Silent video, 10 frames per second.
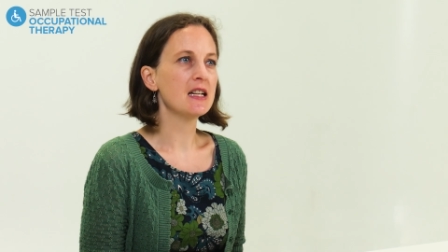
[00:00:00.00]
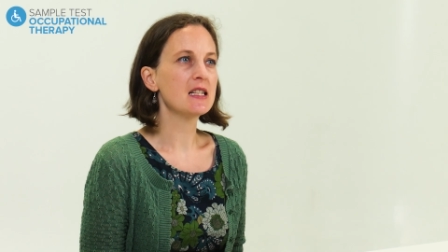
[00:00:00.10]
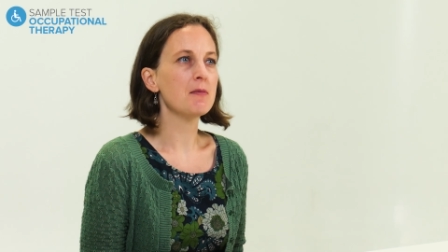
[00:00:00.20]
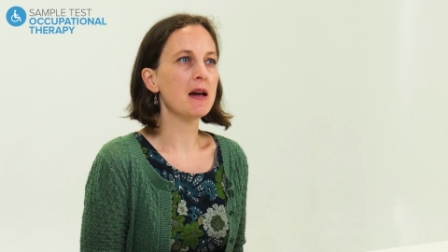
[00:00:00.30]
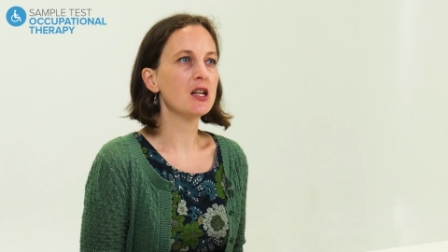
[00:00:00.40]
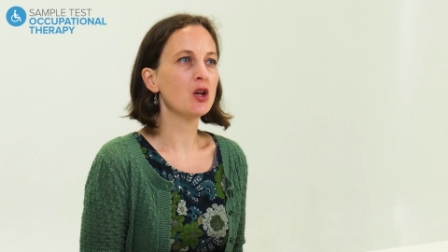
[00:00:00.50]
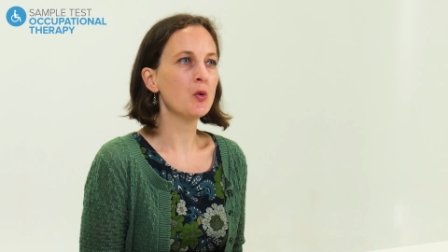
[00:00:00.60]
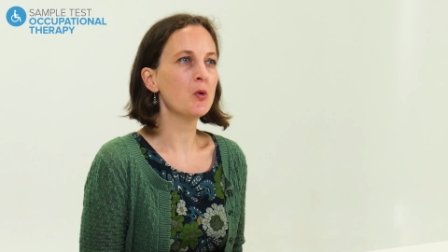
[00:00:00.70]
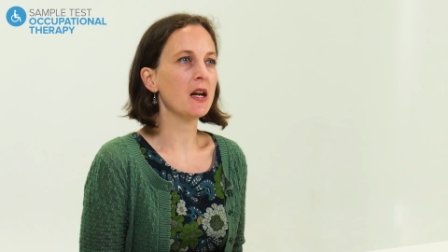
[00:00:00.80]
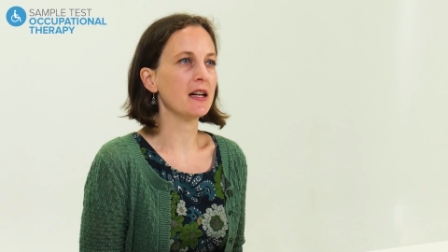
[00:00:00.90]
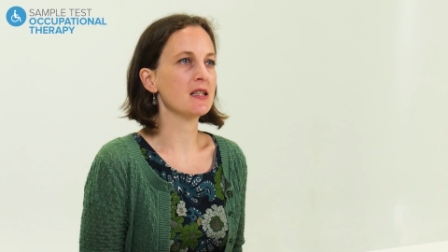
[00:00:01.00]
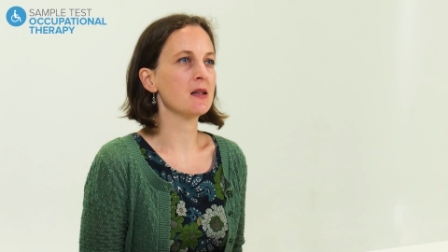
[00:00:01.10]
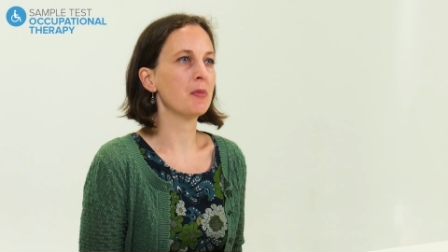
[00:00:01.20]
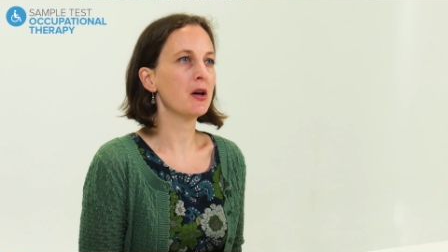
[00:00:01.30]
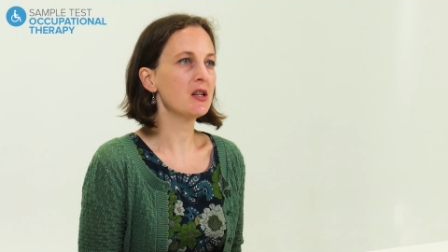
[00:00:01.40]
to make your letter
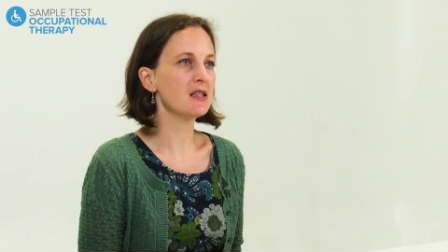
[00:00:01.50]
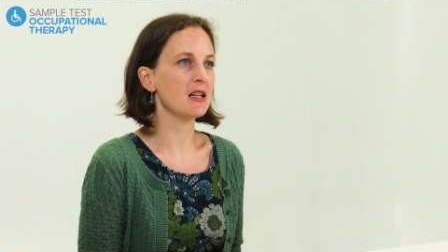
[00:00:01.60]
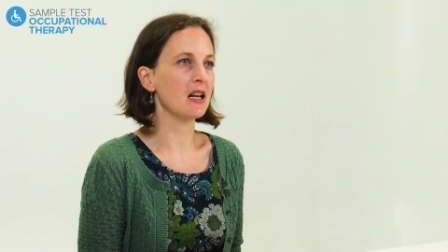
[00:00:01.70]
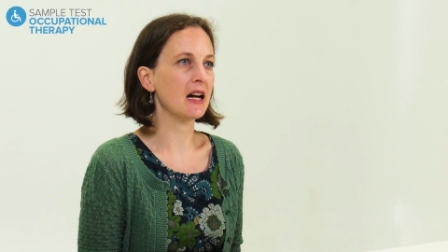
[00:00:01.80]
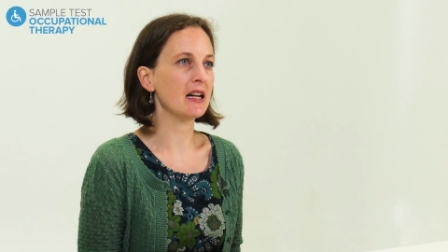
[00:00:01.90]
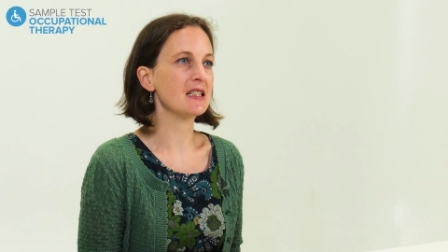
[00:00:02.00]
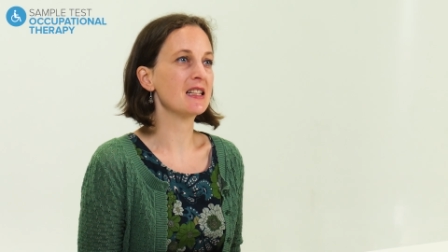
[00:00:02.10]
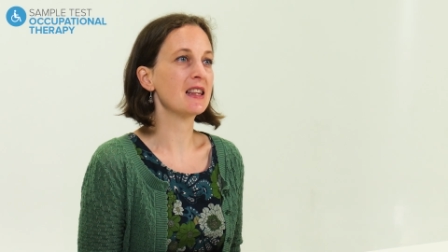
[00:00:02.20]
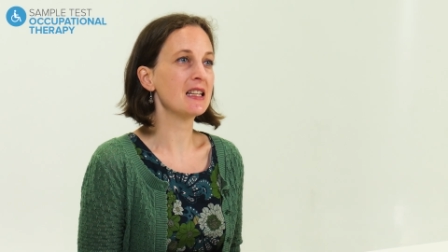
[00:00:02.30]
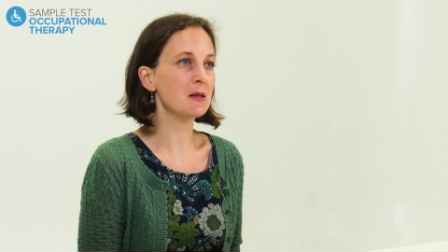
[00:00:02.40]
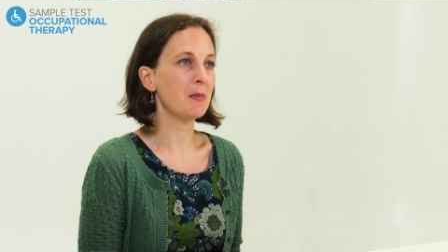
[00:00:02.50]
personalised to this